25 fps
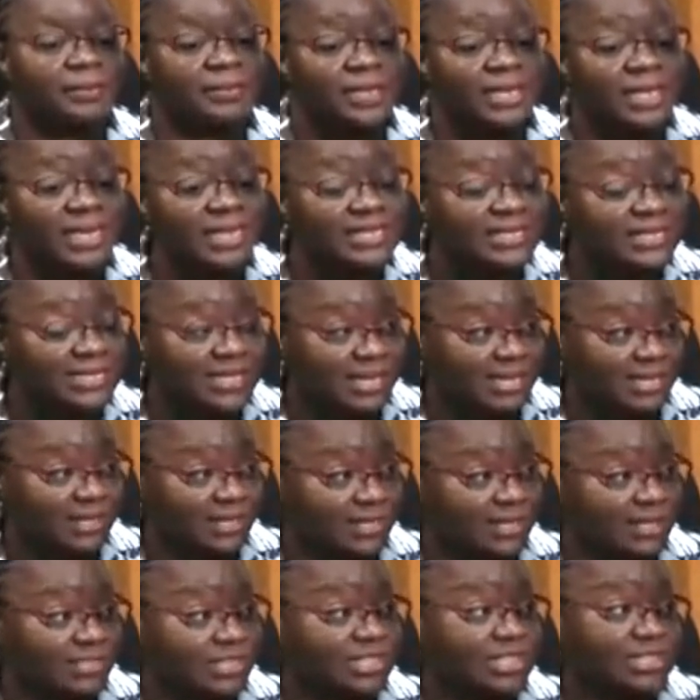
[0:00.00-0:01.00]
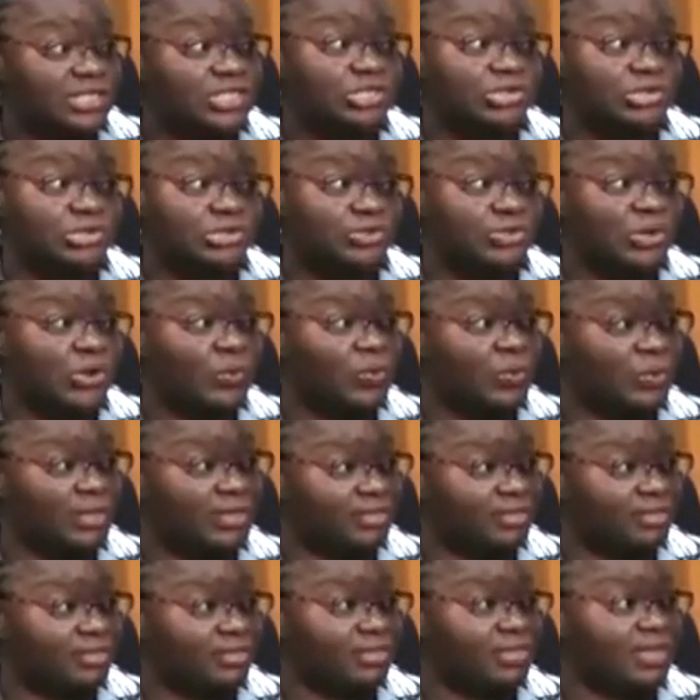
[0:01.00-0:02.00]
are placing these children
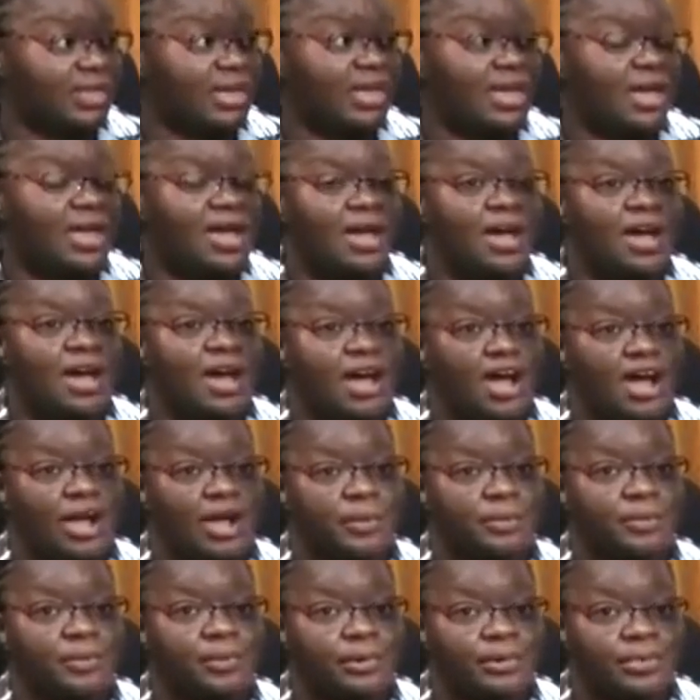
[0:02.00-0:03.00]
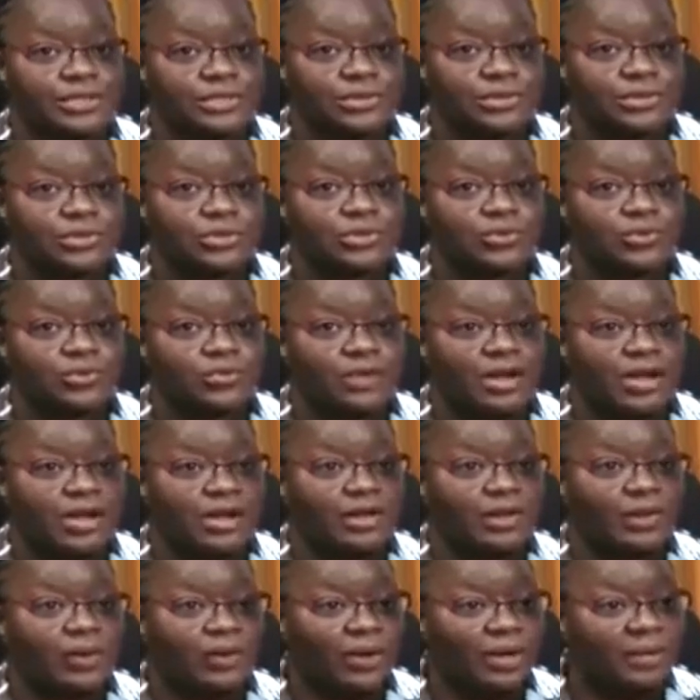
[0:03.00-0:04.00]
with are persons who
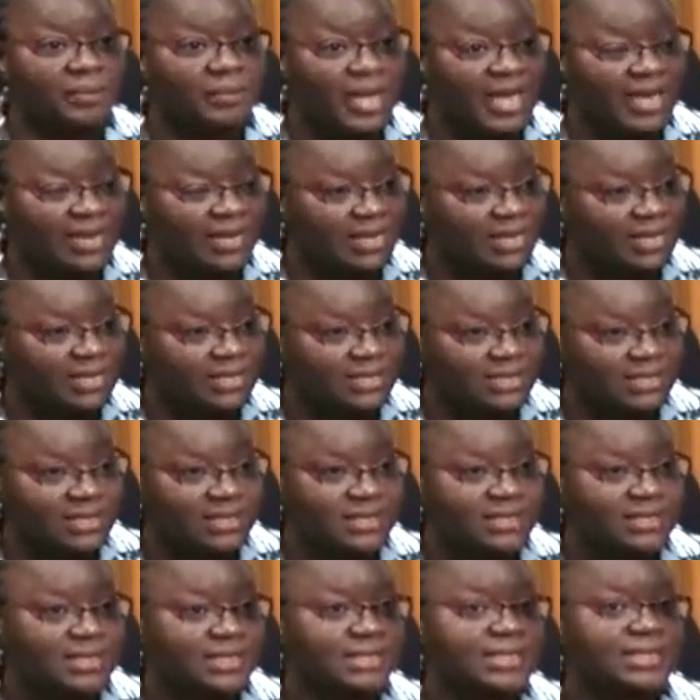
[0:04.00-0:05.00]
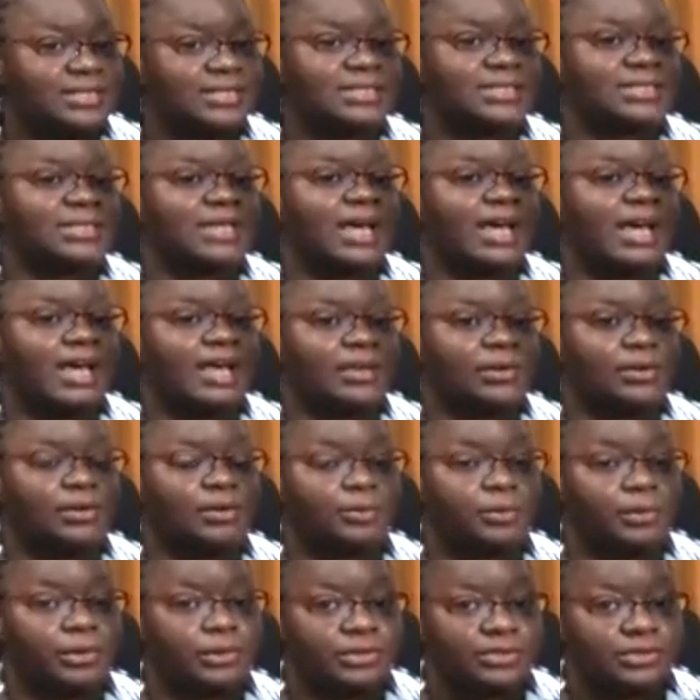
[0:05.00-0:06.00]
are law-abiding citizens
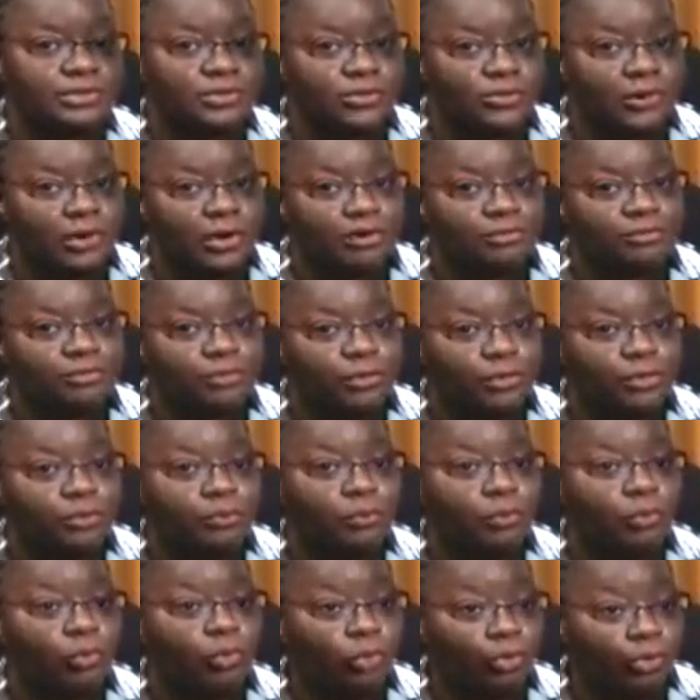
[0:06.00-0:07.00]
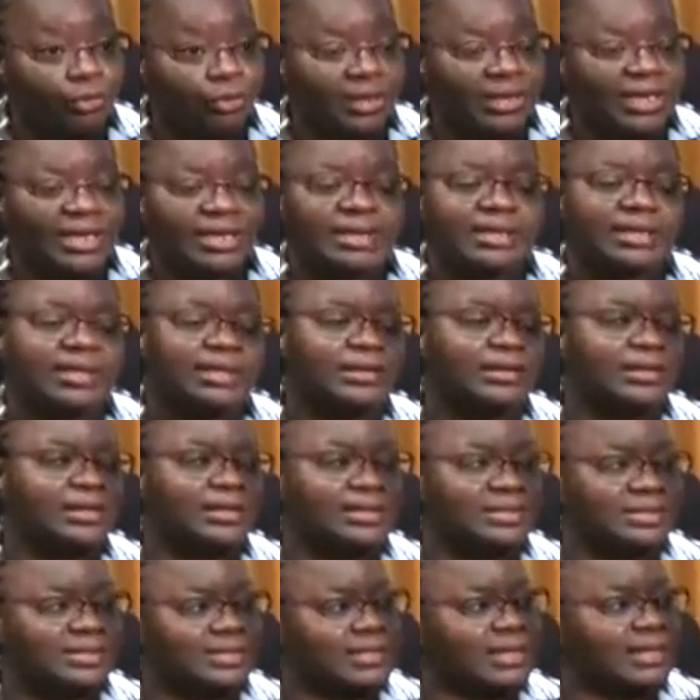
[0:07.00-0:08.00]
and persons who are of good moral and
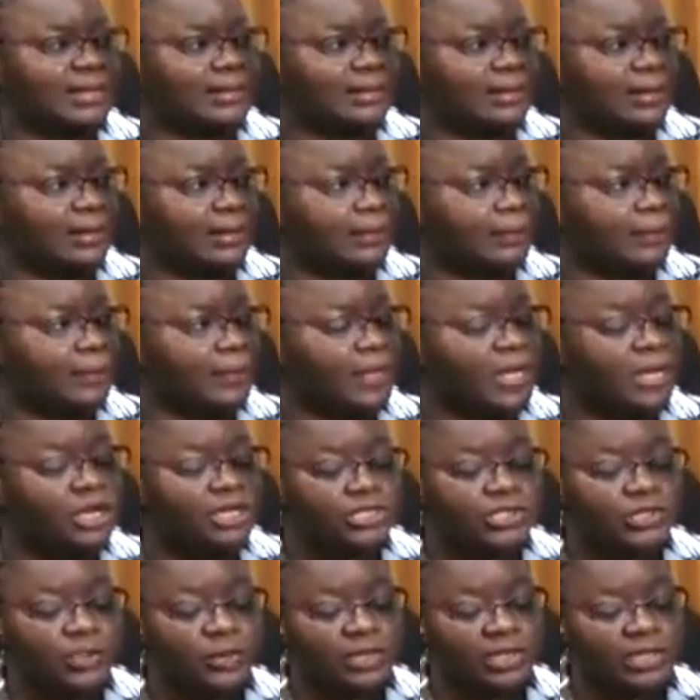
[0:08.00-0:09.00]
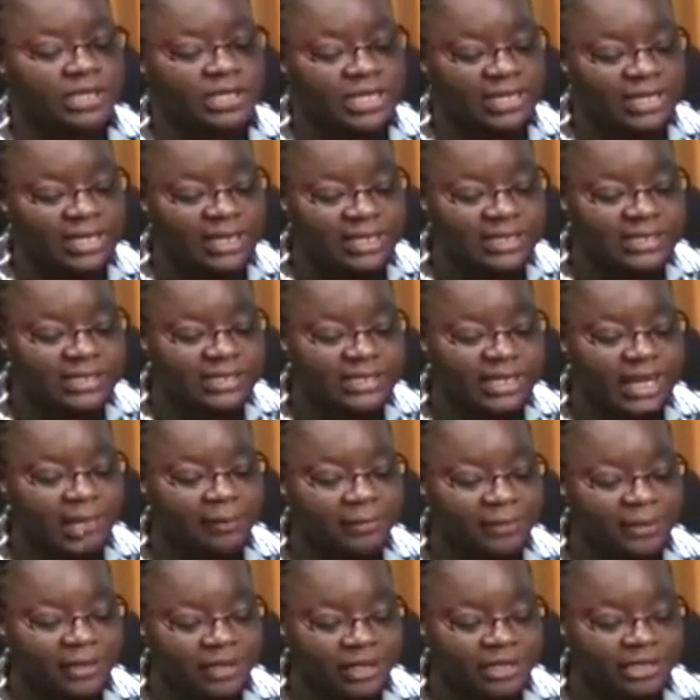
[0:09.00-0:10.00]
legal standing. Yes. So these
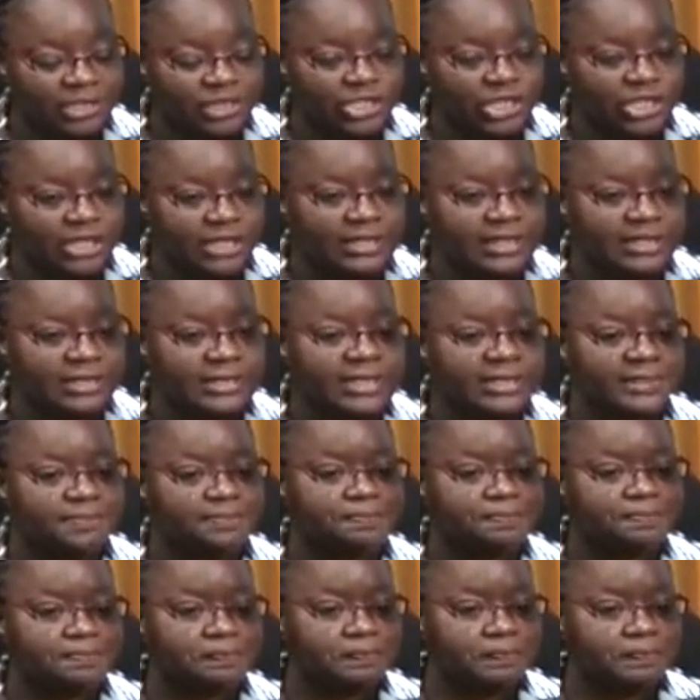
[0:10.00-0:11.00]
applications